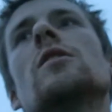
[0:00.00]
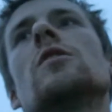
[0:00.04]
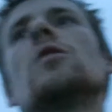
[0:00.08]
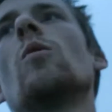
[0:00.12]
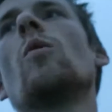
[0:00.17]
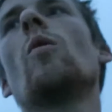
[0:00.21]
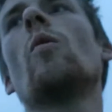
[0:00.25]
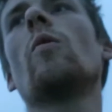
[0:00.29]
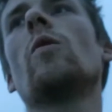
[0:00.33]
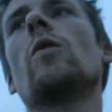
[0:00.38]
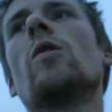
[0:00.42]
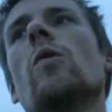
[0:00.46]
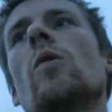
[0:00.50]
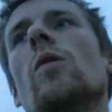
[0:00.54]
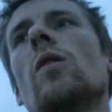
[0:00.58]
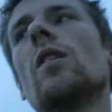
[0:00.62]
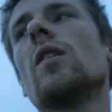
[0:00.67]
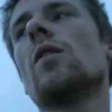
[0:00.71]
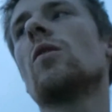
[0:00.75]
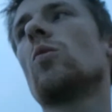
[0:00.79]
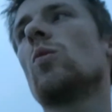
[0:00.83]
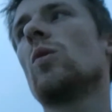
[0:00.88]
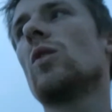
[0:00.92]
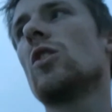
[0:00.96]
So what we're doing
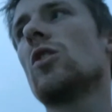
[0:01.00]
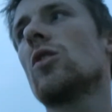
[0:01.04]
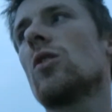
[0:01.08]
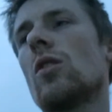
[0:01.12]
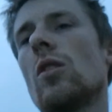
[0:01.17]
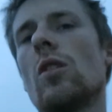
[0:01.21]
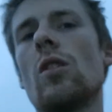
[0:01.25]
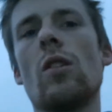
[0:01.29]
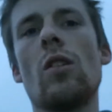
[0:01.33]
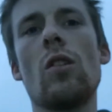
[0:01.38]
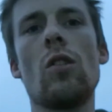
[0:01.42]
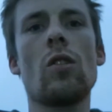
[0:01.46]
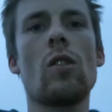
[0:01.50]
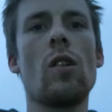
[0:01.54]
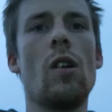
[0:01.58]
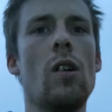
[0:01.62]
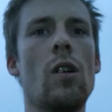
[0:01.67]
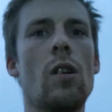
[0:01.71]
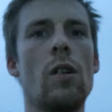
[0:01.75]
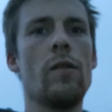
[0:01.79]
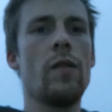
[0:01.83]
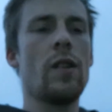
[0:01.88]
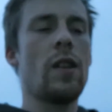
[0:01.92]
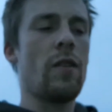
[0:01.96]
is we're just going to look
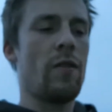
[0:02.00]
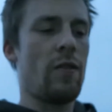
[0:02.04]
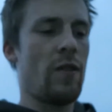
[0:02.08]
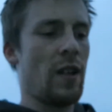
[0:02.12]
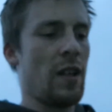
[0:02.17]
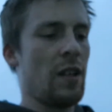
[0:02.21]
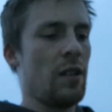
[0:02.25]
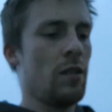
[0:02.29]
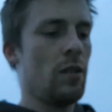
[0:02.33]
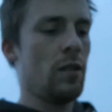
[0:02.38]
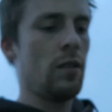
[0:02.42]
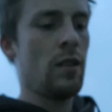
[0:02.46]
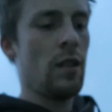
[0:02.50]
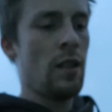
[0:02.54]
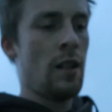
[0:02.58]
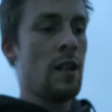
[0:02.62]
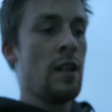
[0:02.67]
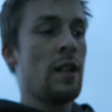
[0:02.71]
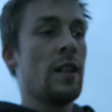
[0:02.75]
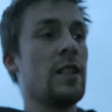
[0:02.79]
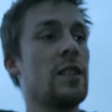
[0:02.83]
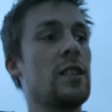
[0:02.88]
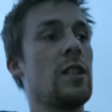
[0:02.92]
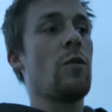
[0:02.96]
over the field,
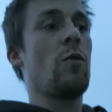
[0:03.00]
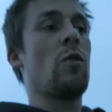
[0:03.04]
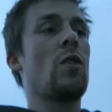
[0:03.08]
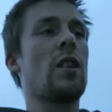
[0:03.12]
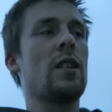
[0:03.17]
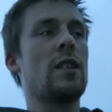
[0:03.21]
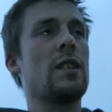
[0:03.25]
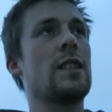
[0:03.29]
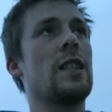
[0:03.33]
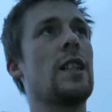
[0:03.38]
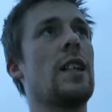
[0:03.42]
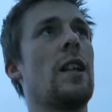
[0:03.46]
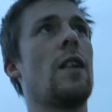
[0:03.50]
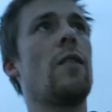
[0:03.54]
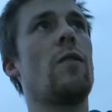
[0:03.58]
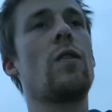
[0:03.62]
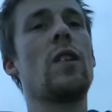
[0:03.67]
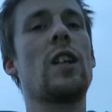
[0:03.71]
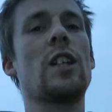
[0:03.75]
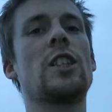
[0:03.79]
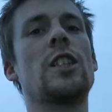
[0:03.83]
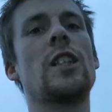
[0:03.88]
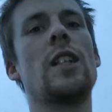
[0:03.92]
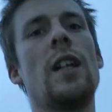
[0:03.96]
see if we can see any
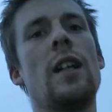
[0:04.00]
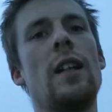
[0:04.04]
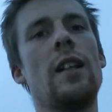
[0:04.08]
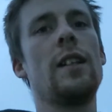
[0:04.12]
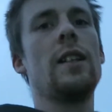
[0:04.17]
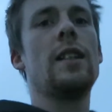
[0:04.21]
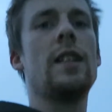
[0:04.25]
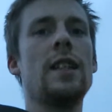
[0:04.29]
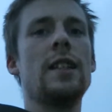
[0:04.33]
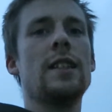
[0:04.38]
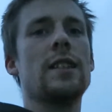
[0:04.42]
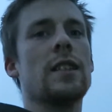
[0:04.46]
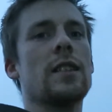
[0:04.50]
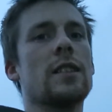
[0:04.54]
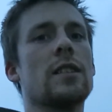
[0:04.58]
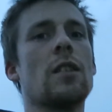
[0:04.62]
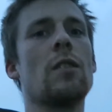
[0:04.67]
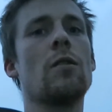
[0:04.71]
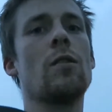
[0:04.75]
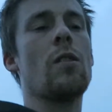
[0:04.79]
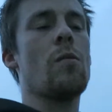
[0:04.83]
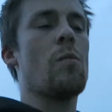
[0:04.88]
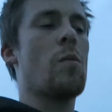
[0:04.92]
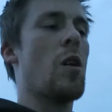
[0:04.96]
flashing L E Ds that's
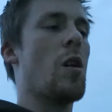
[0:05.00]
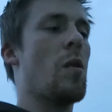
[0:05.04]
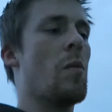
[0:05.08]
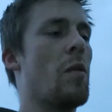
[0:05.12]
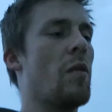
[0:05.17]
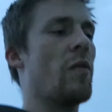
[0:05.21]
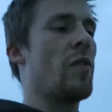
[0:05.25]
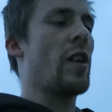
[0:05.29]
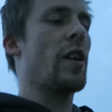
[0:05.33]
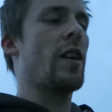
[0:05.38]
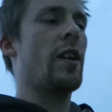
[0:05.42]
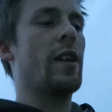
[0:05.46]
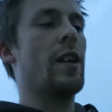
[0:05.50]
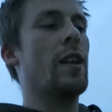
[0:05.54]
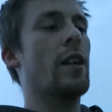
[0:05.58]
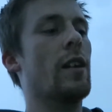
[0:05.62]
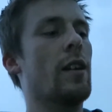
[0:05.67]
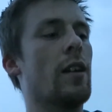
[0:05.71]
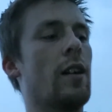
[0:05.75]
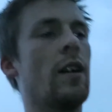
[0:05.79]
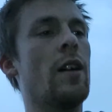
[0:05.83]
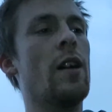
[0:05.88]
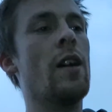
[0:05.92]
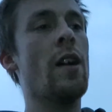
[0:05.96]
on the bottom of the
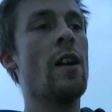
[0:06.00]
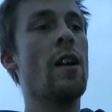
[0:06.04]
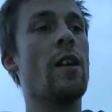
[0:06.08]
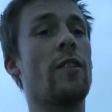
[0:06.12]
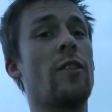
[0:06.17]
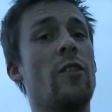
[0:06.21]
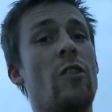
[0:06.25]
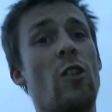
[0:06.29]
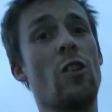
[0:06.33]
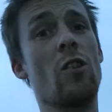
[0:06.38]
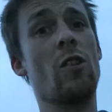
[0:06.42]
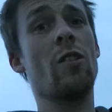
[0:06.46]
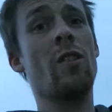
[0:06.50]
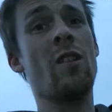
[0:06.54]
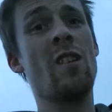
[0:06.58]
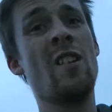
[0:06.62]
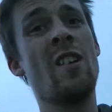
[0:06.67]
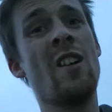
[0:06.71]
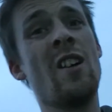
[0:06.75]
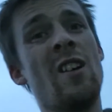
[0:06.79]
uh, drone.